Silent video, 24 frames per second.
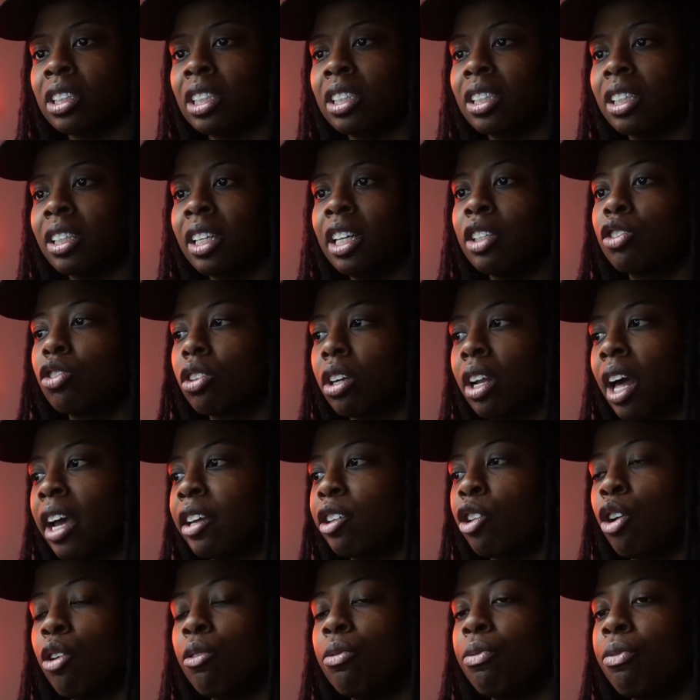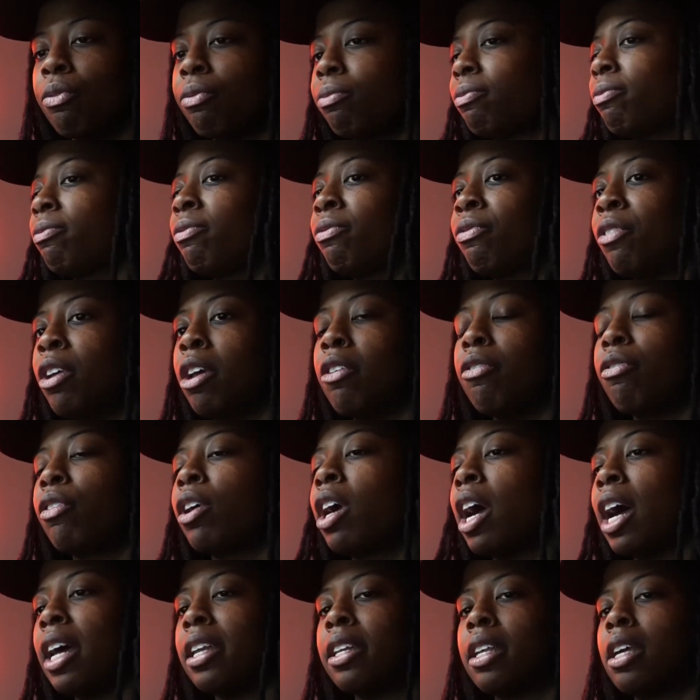This is literally like your fifth
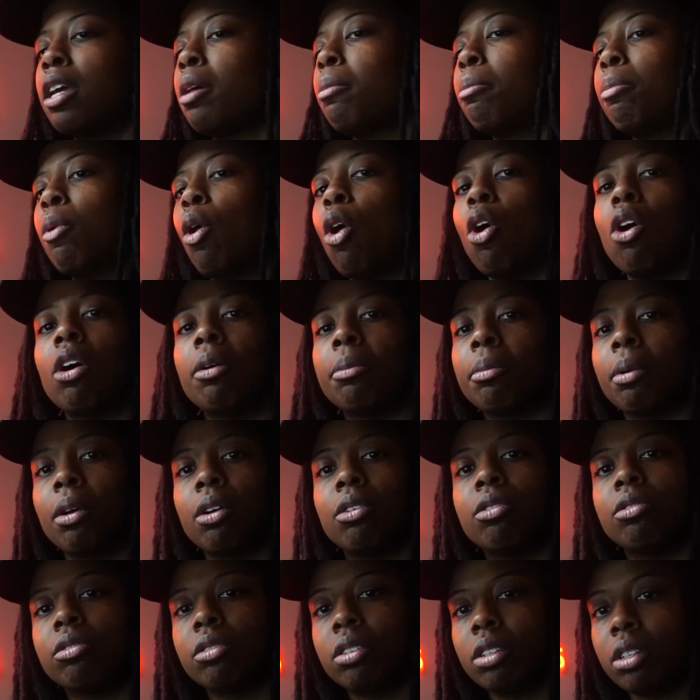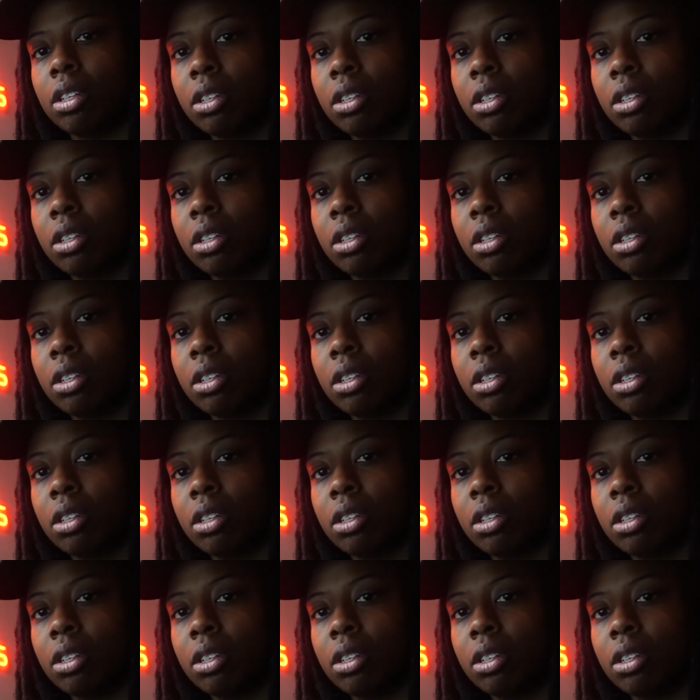goddamn bar, bro.